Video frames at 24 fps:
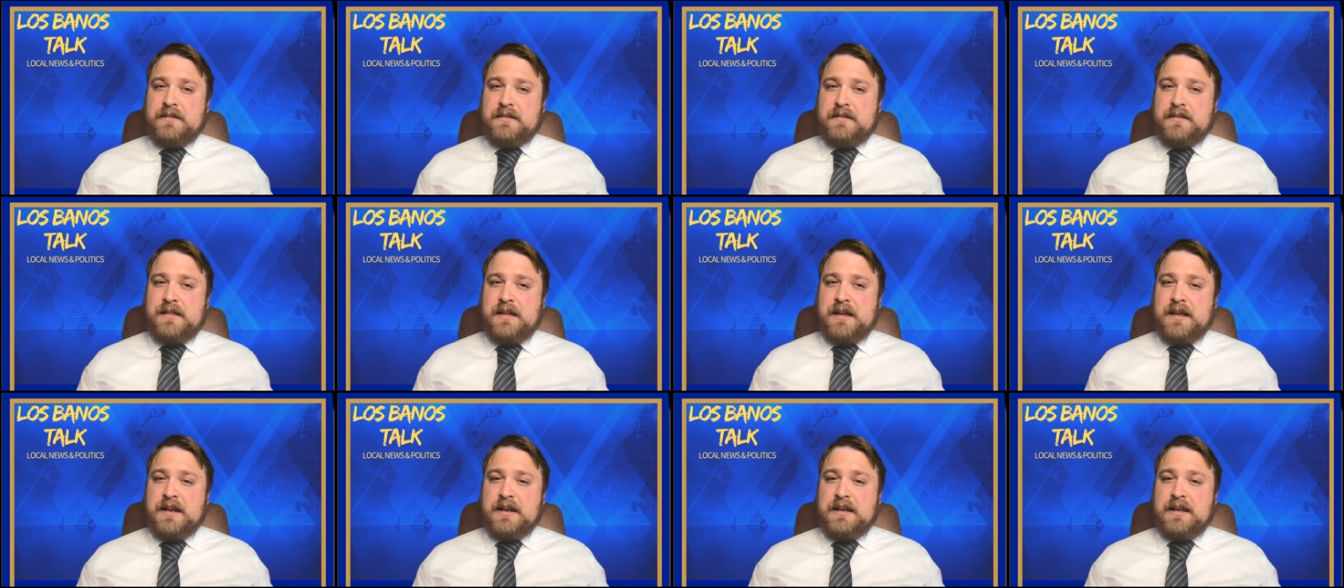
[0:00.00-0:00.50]
is
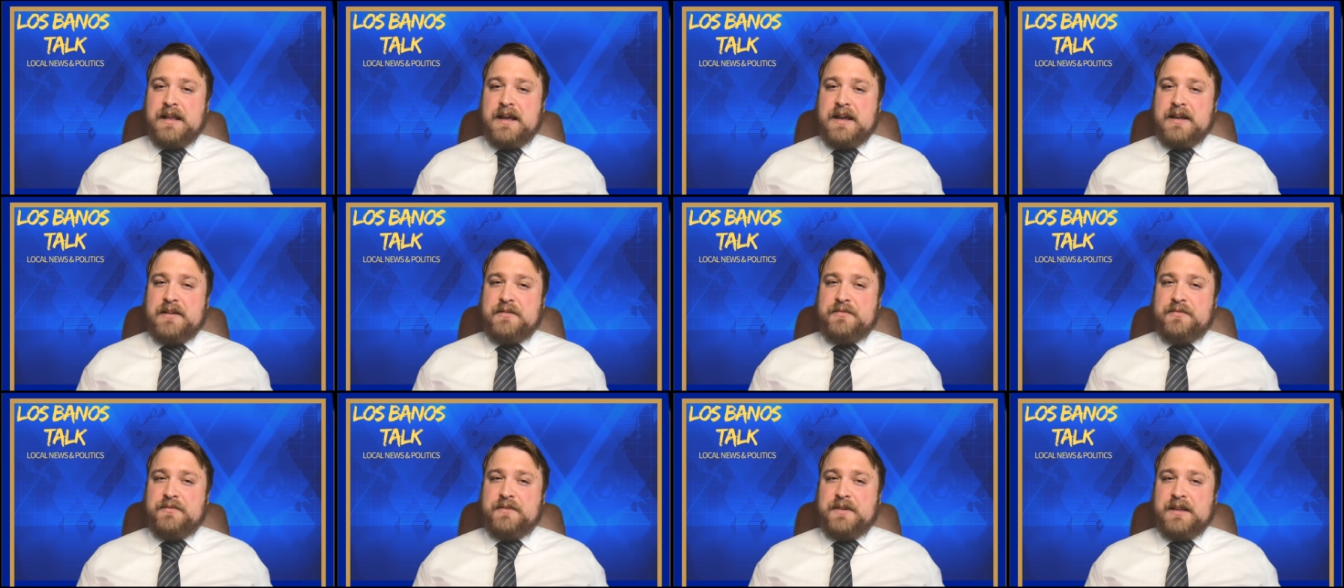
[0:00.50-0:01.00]
that
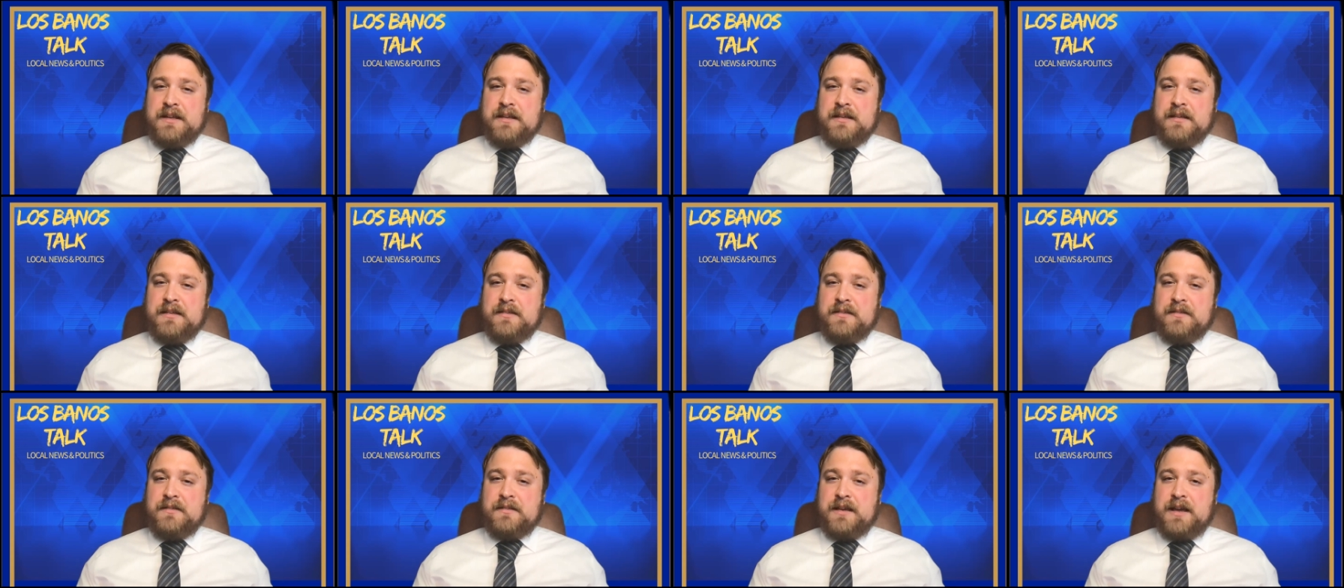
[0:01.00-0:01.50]
life
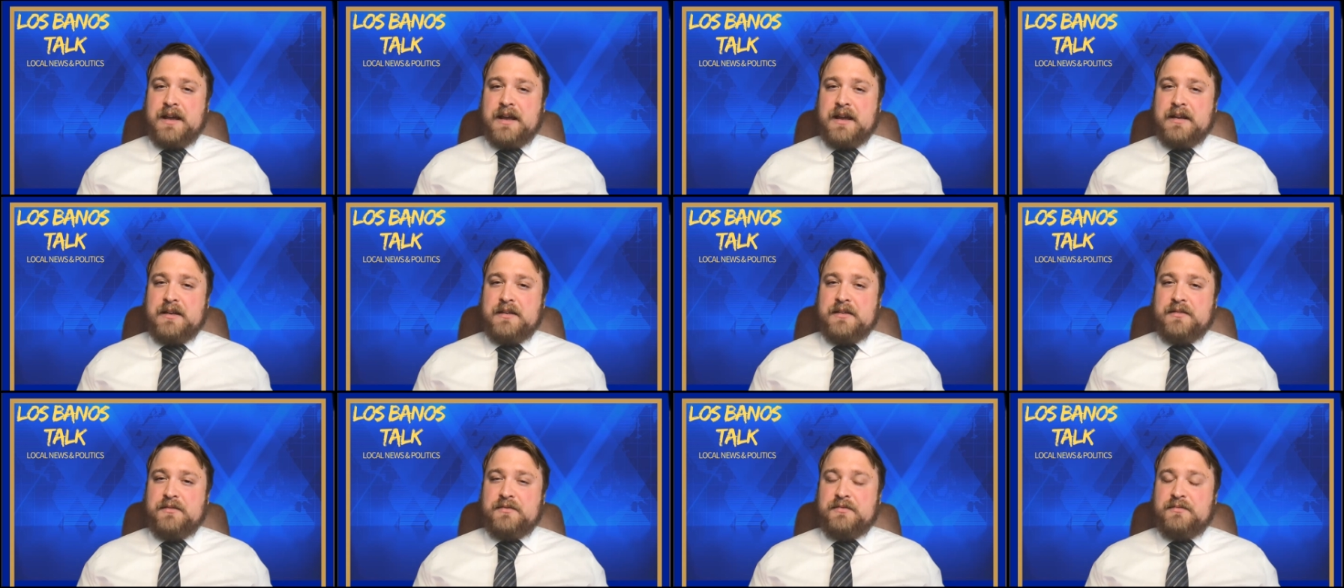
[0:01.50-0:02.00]
is
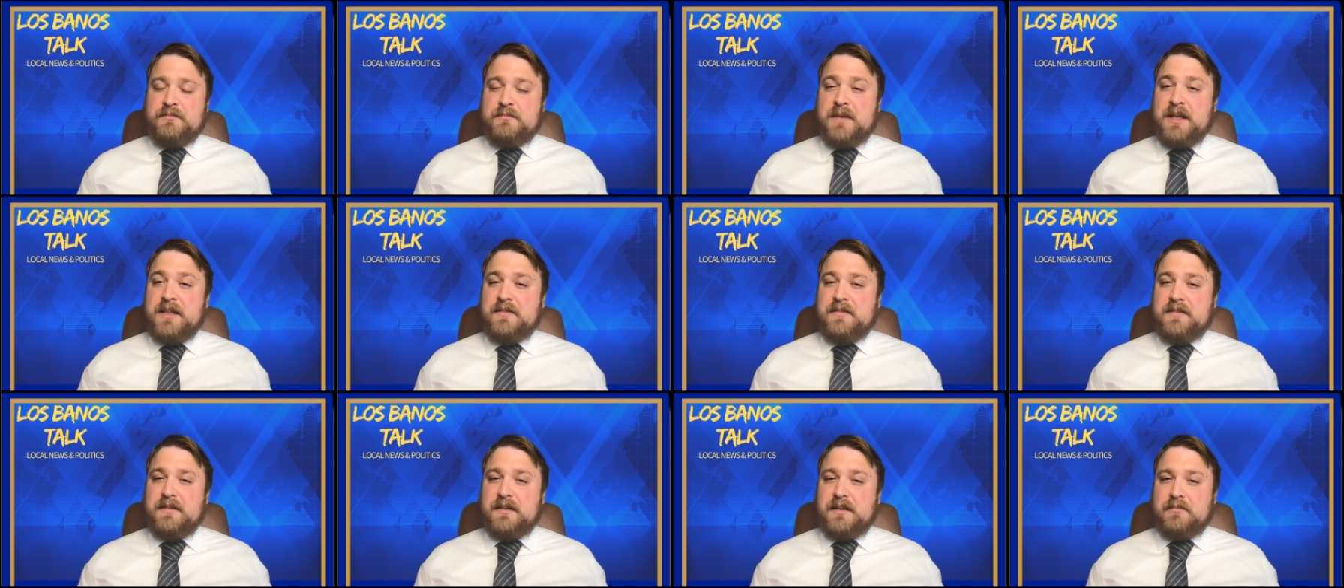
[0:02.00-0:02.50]
kind of
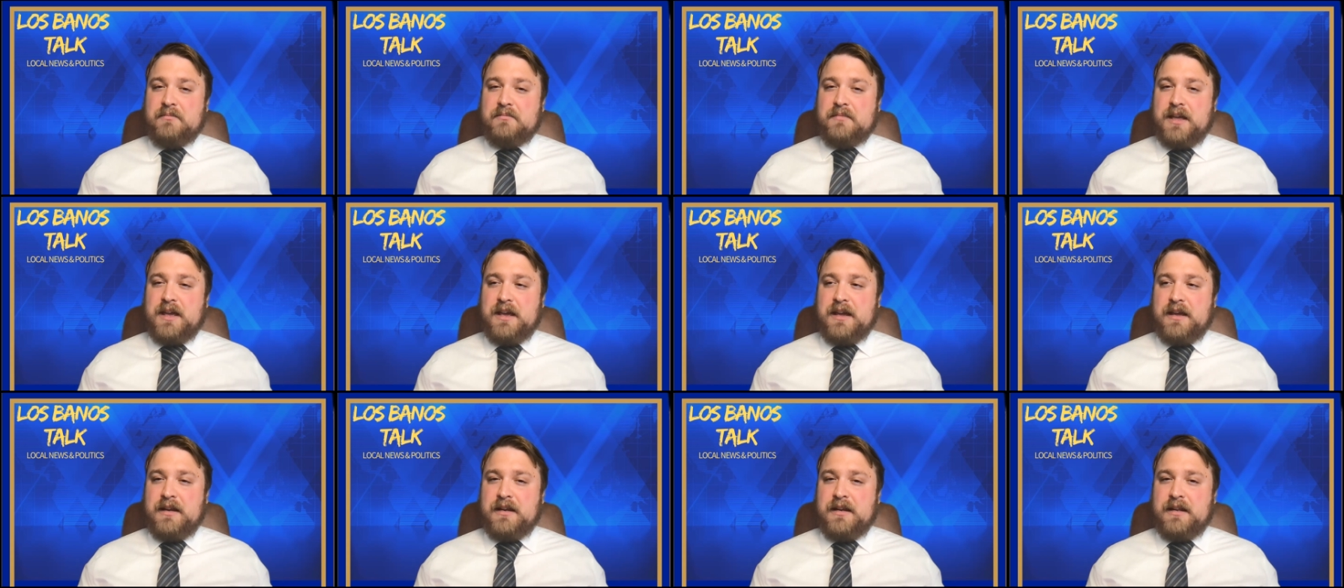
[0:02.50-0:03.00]
messy
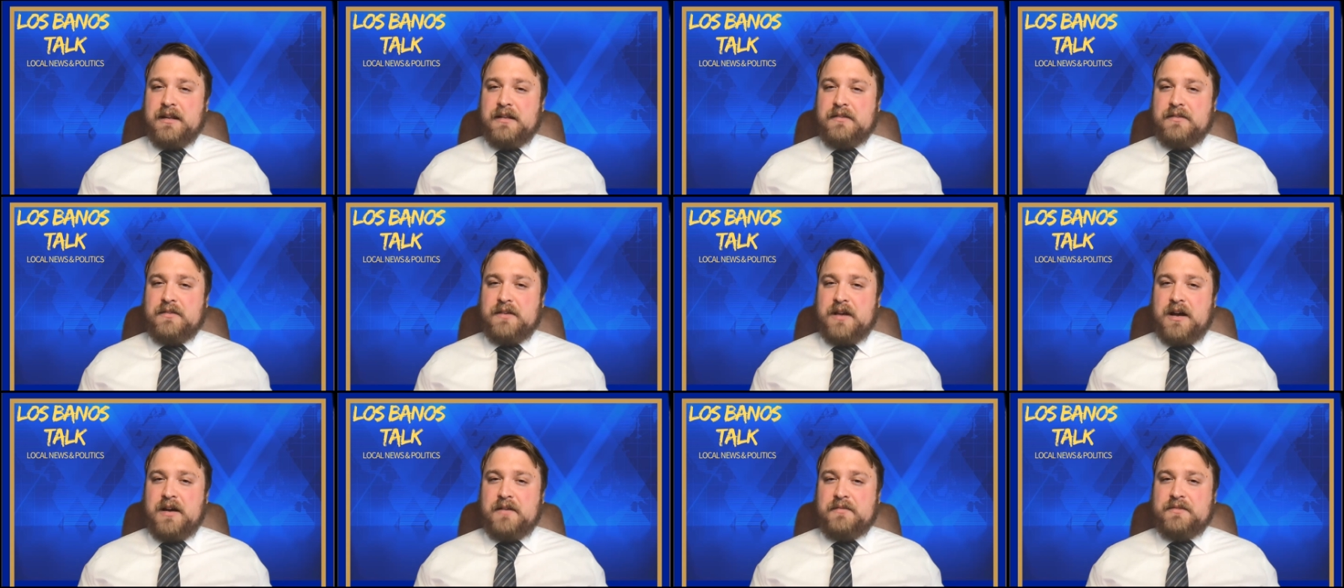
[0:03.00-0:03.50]
and
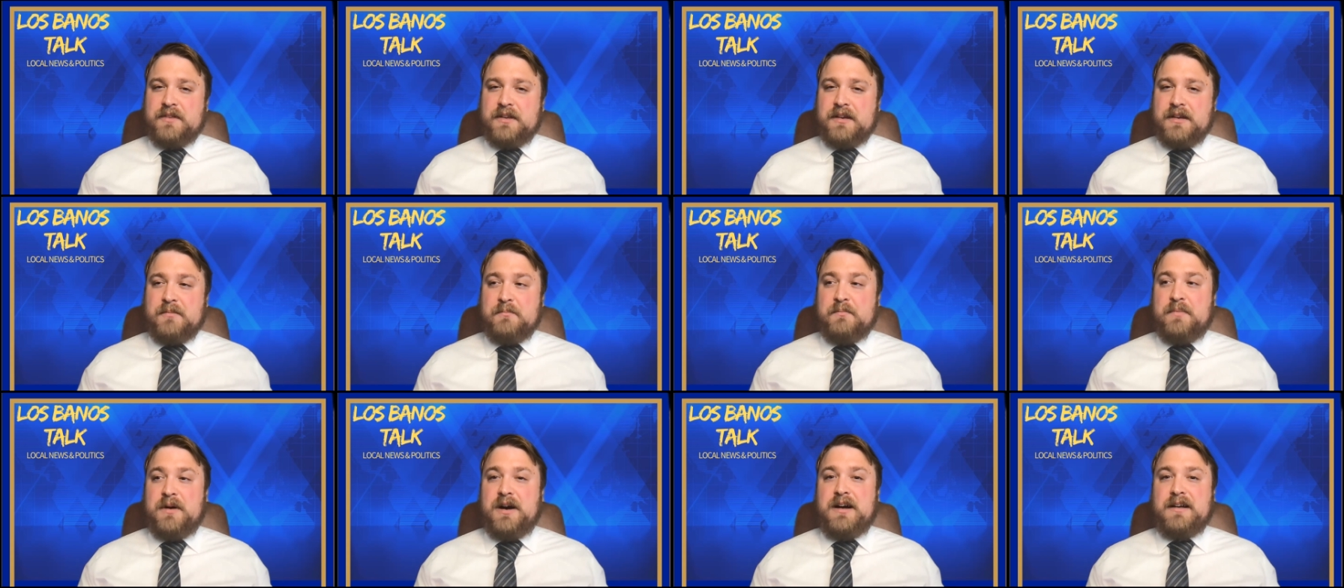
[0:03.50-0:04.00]
it's often
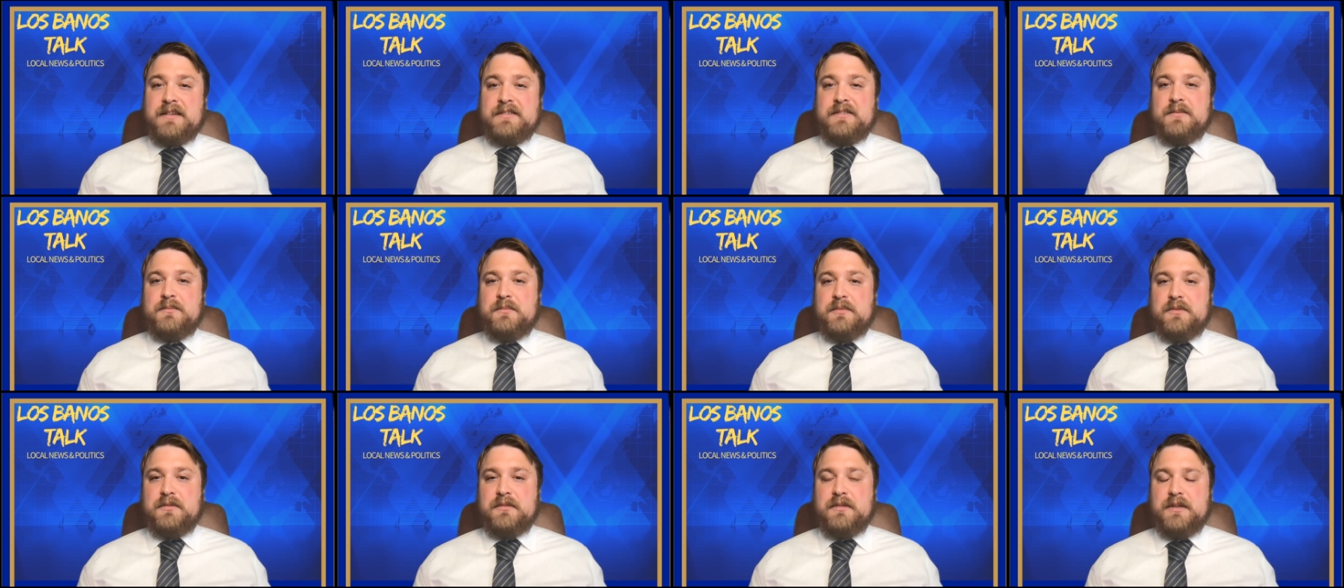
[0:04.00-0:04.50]

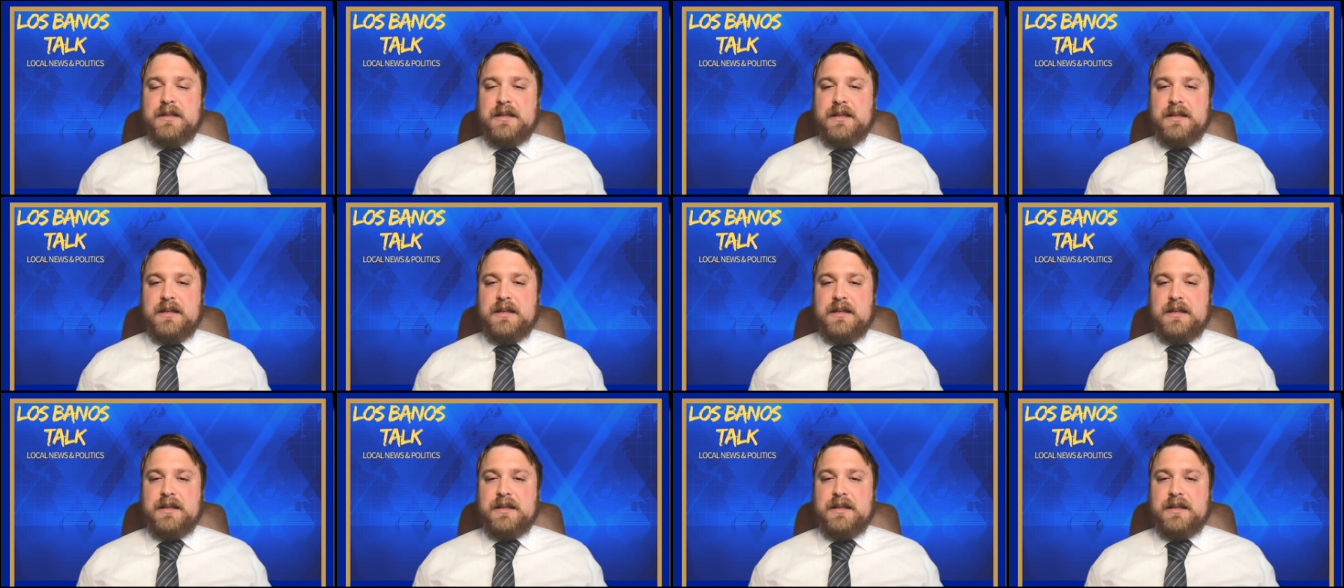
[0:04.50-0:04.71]
impossible